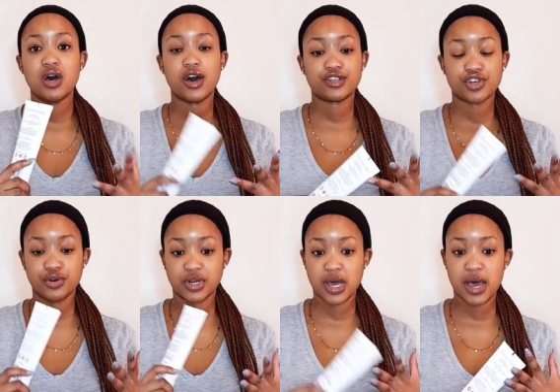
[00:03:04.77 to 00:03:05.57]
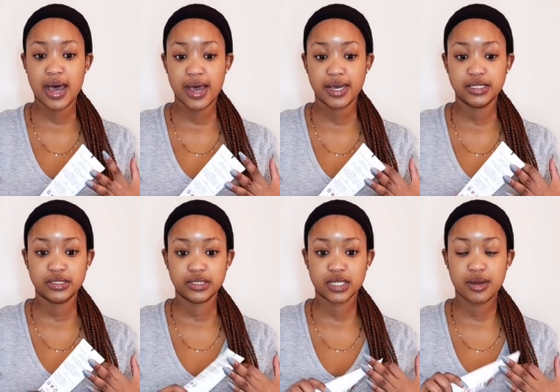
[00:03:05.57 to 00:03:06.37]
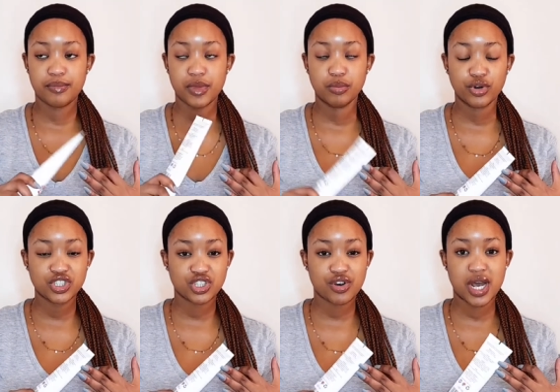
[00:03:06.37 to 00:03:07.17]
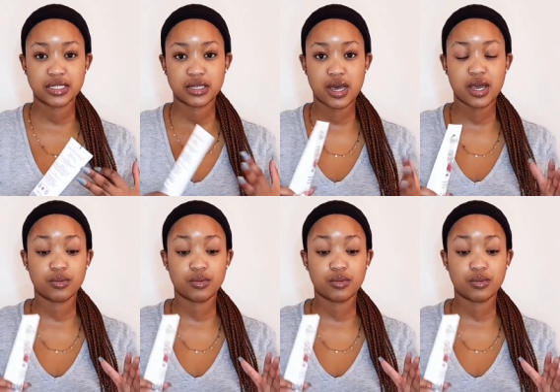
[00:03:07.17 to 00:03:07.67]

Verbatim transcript: a toner and a moisturizer,